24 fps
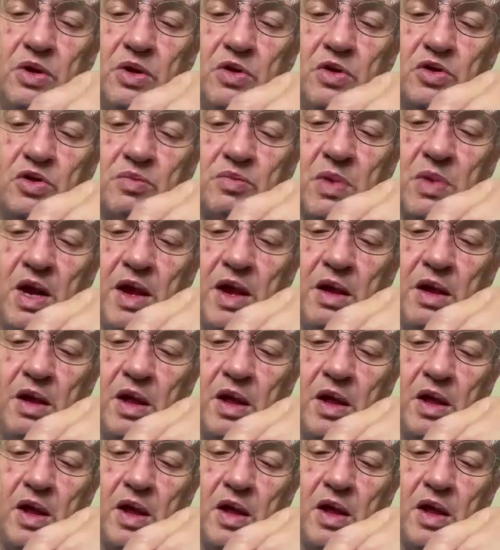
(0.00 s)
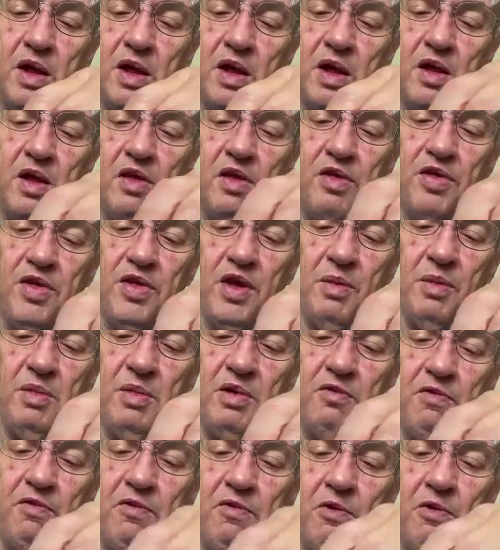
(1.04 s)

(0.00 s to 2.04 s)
use my thumb and